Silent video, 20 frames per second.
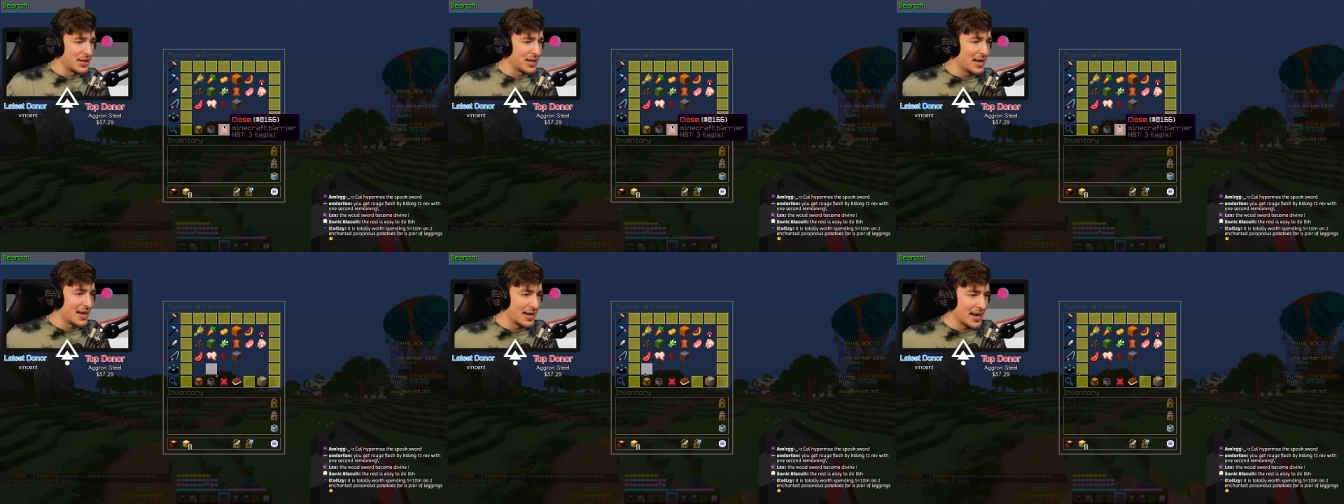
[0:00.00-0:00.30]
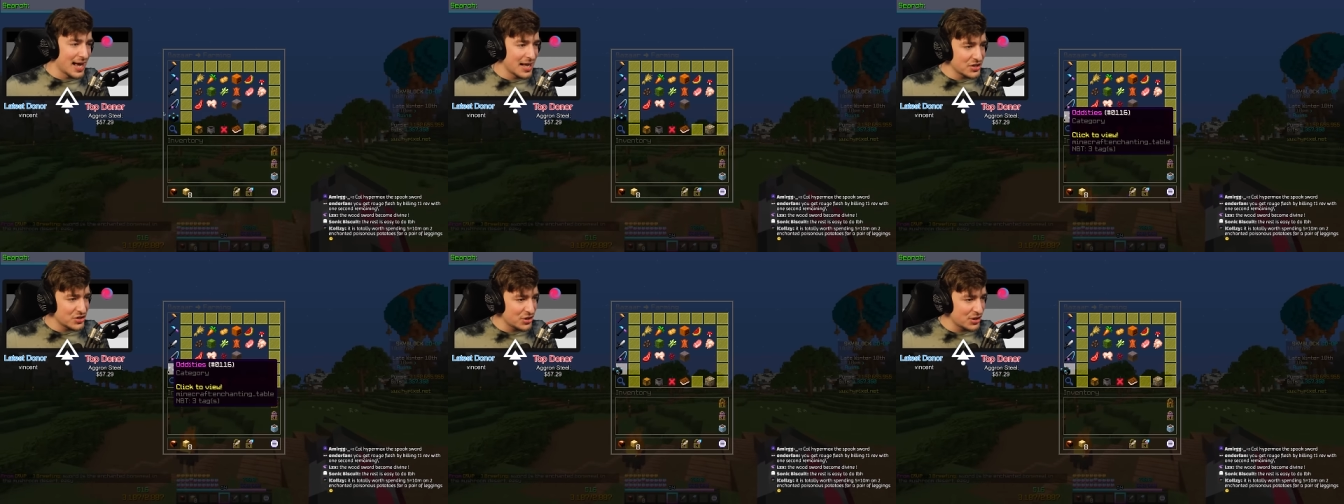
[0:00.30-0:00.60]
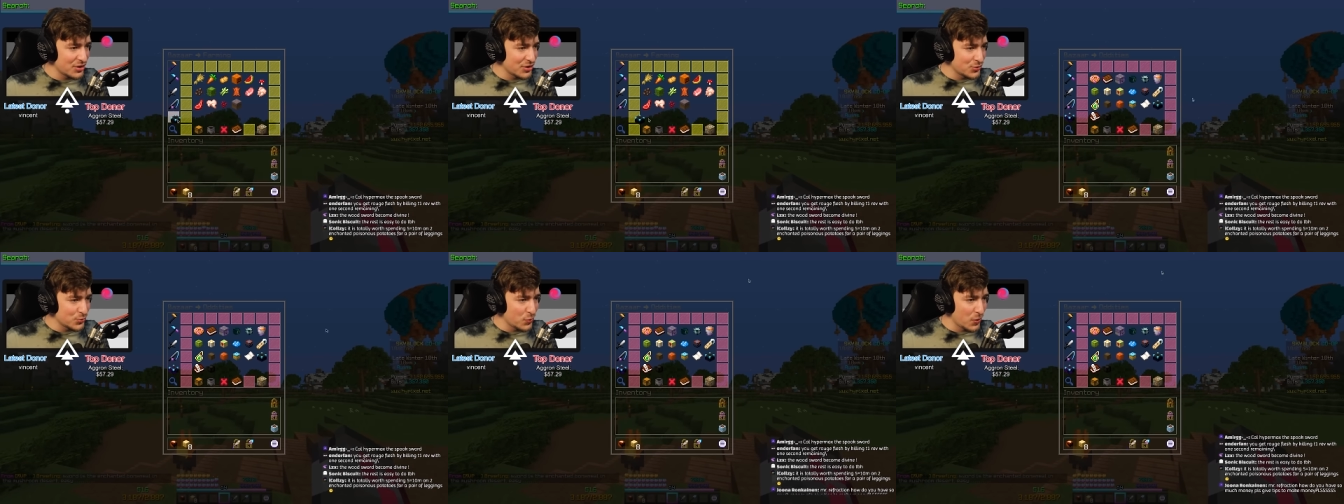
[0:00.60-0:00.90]
need. Actually,
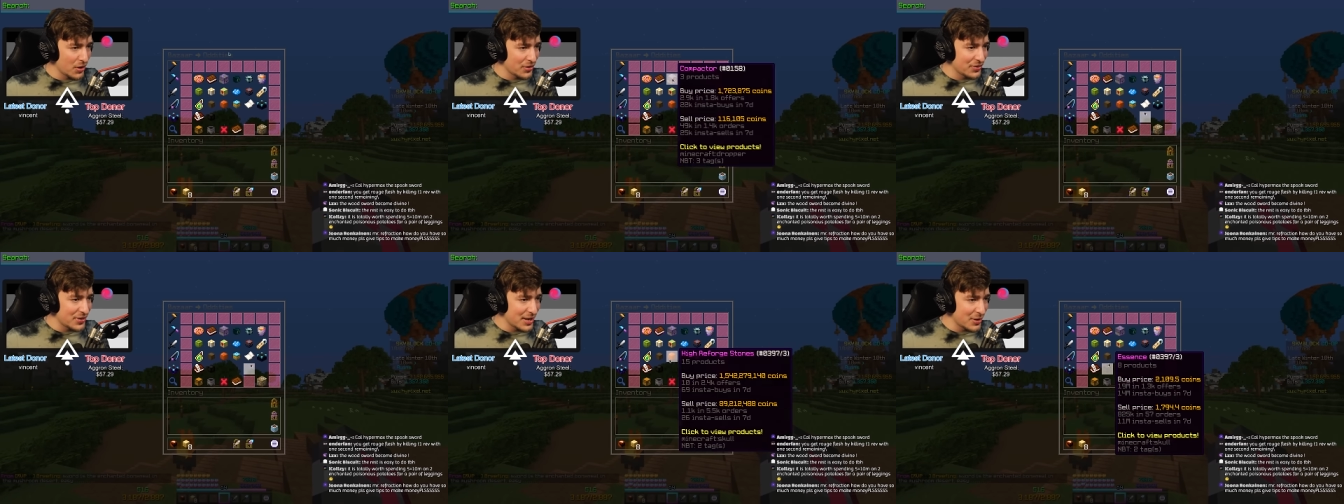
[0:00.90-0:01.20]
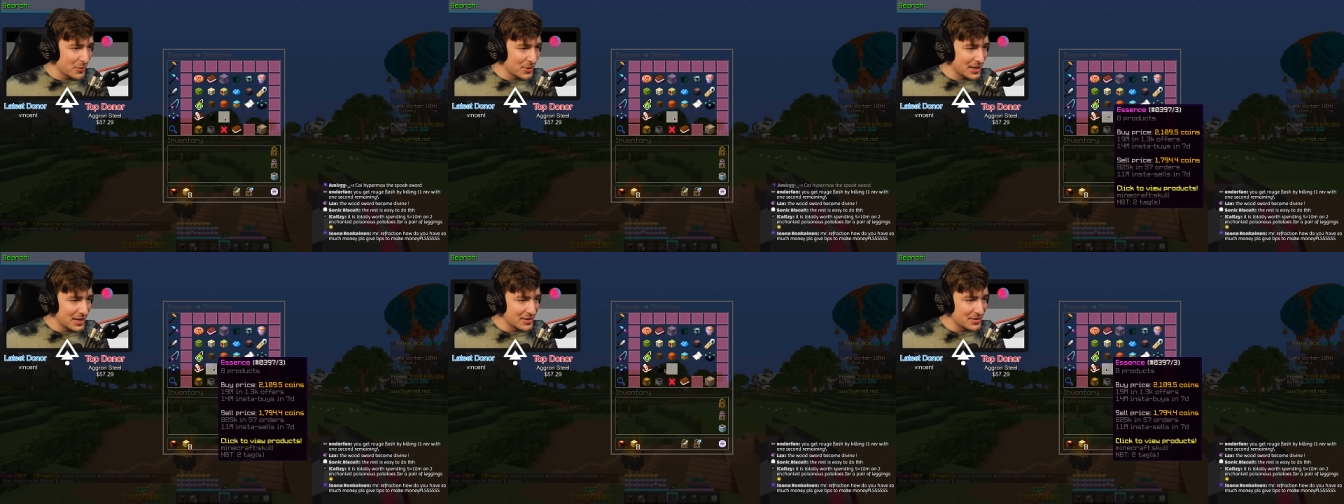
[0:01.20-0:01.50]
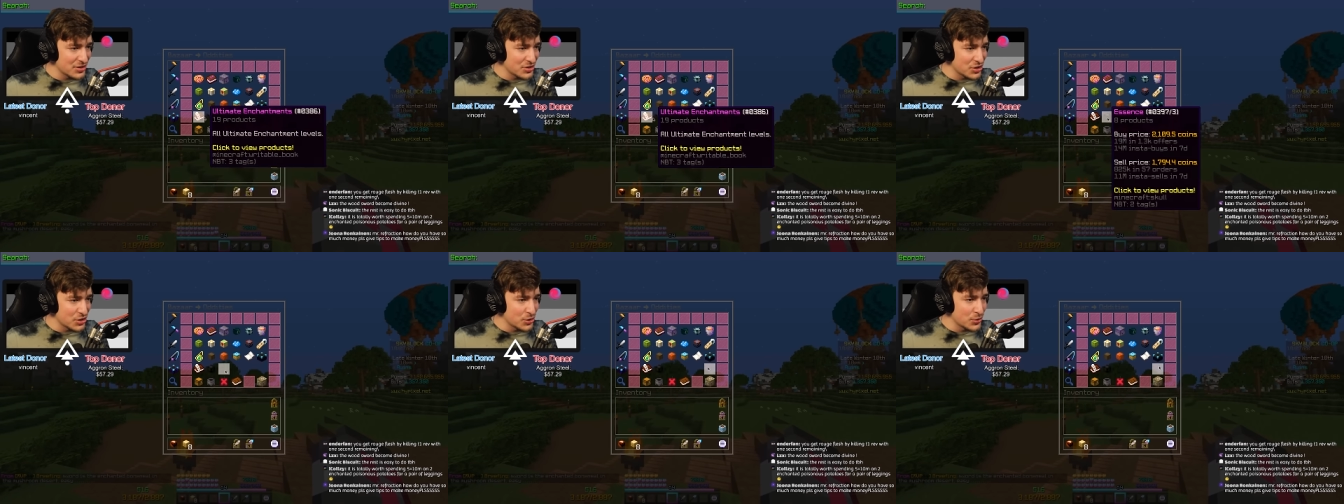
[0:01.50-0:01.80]
there's one thing we need
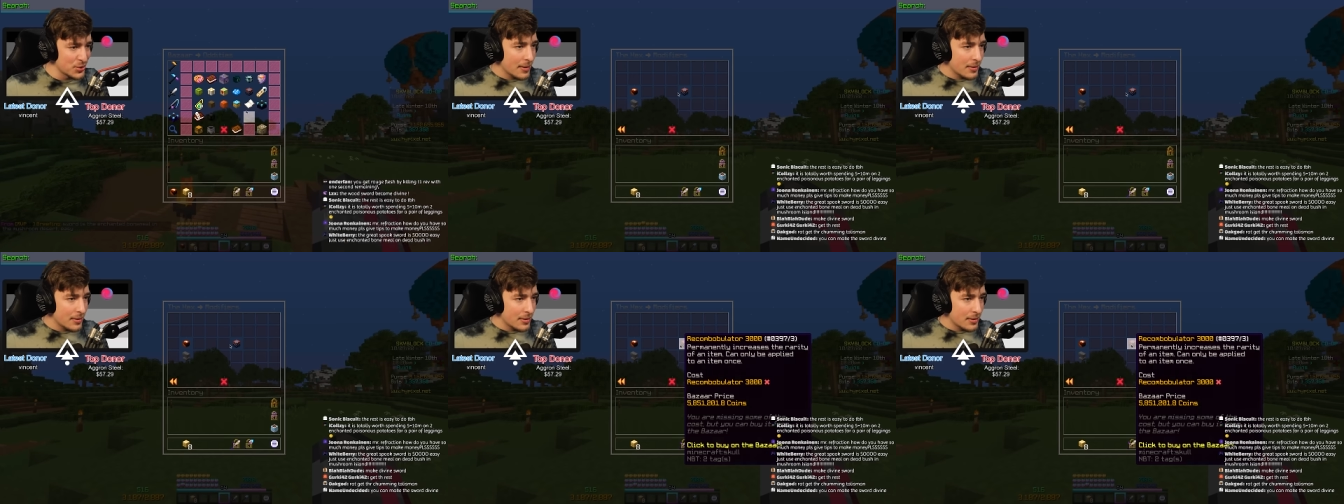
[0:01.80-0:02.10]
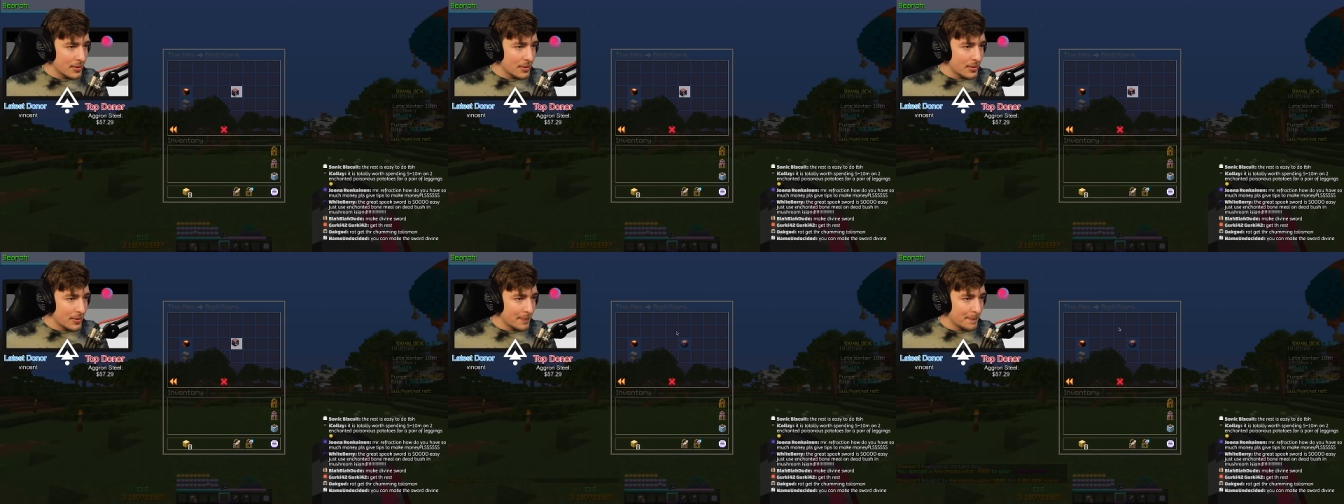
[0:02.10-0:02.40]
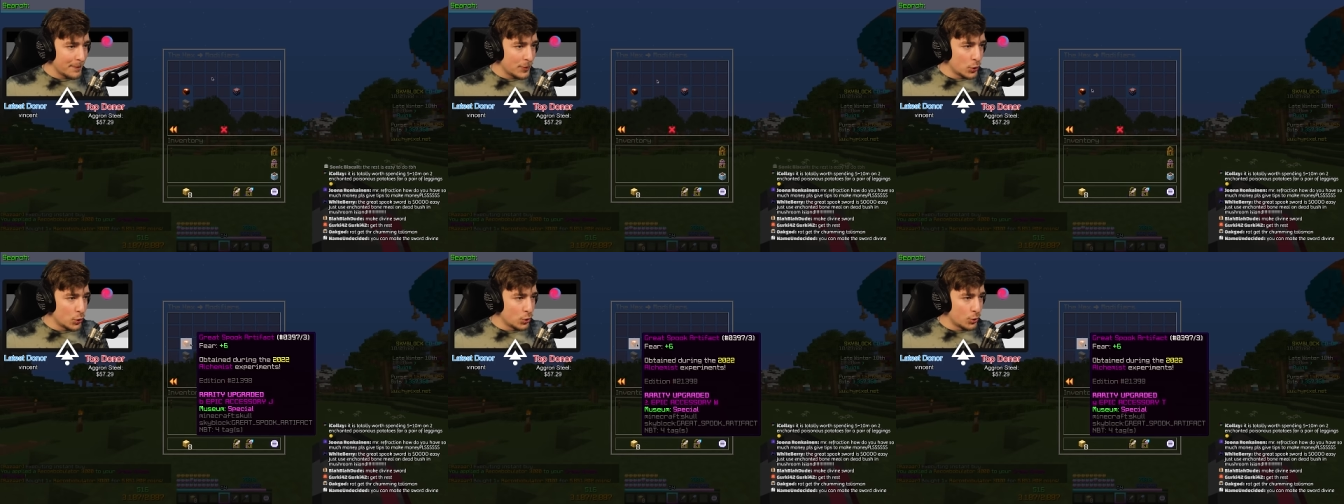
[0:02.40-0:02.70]
to do.
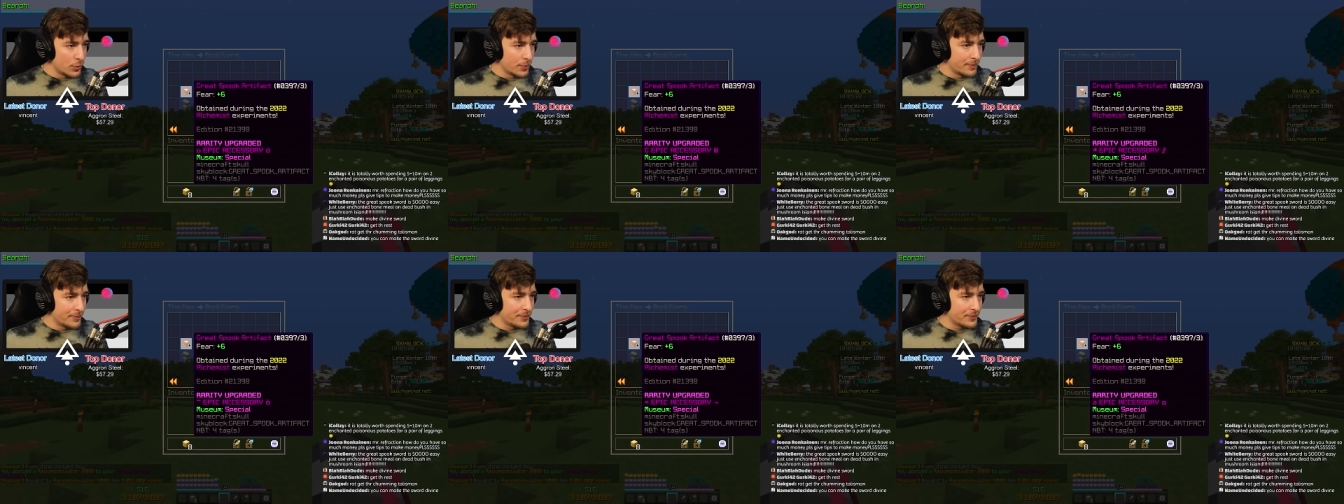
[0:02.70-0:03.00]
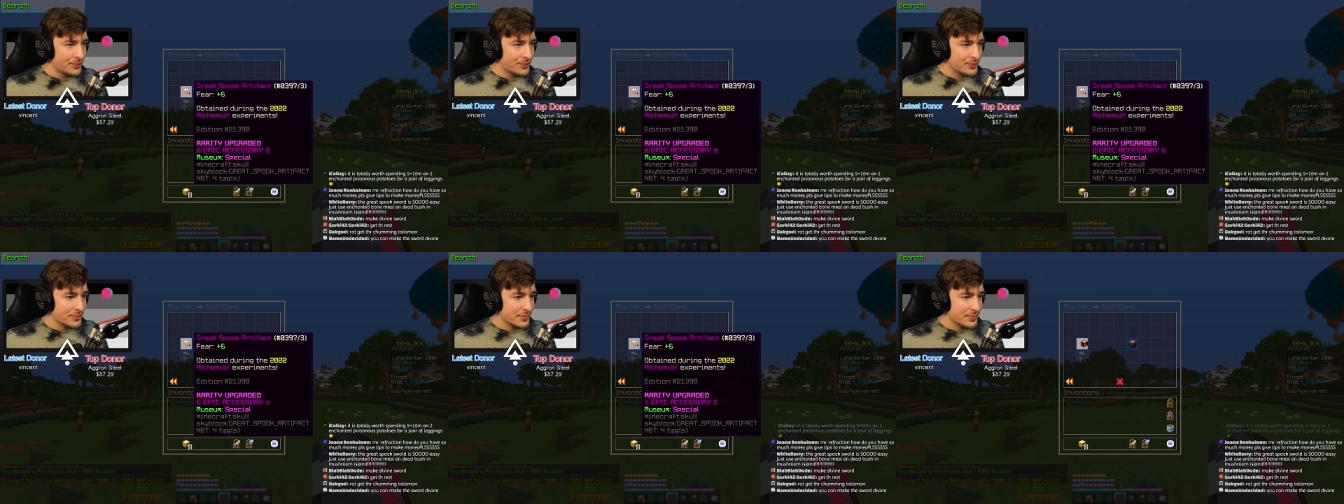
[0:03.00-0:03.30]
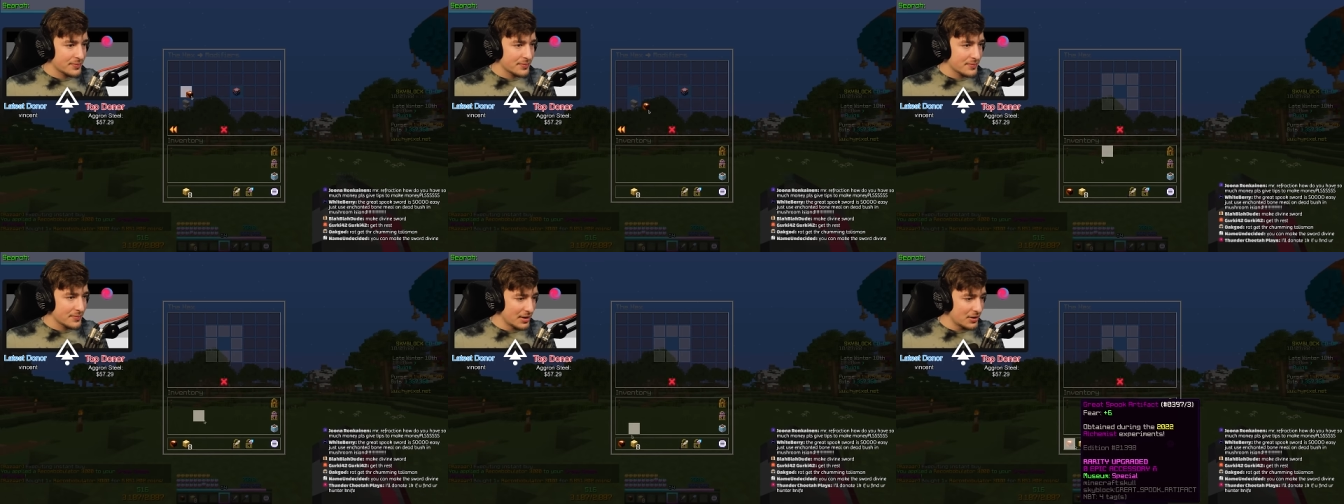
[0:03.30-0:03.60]
Boom
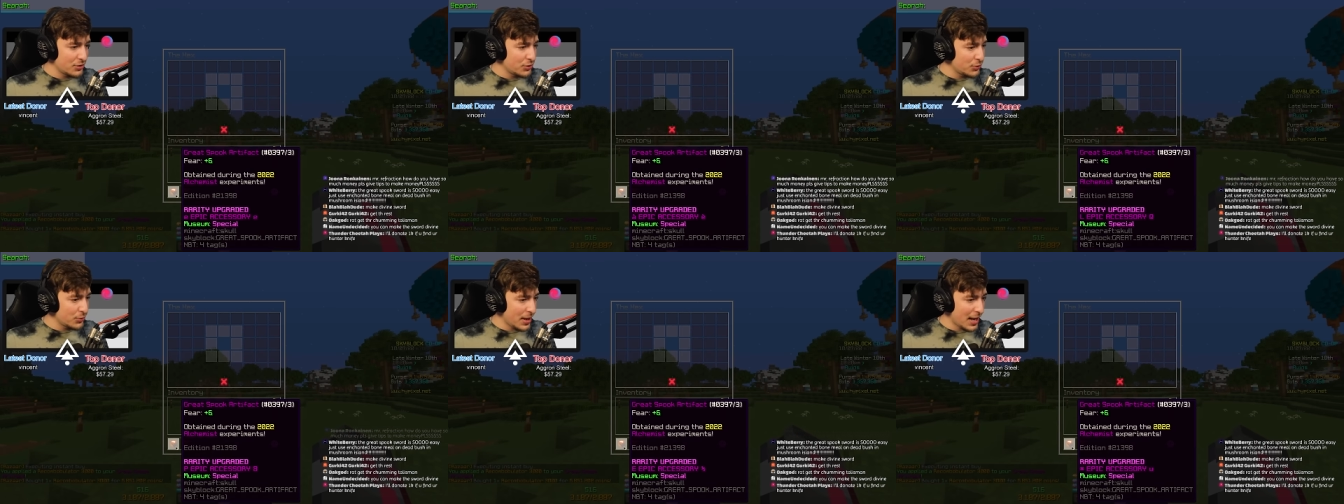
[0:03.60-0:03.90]
a new